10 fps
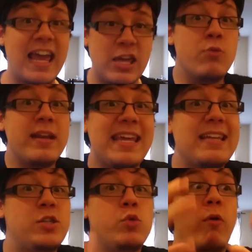you
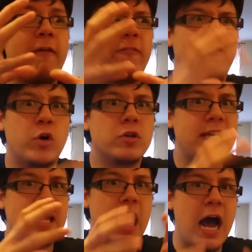need to
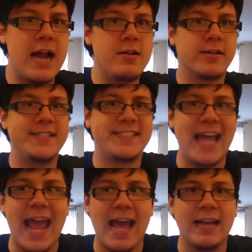fully
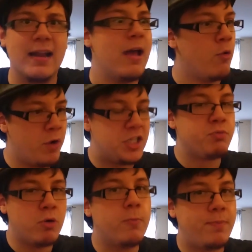understand,
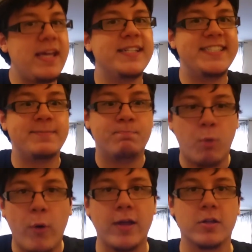which will be
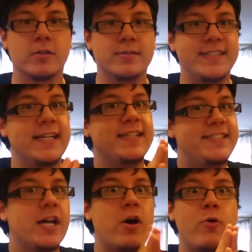spoilers.
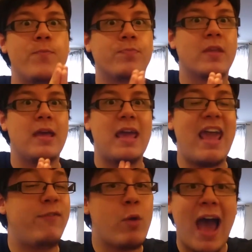So,
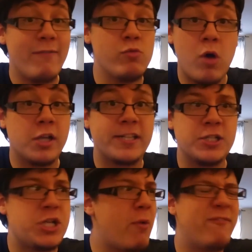if you haven't watched
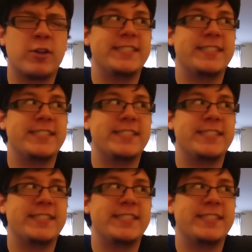the show and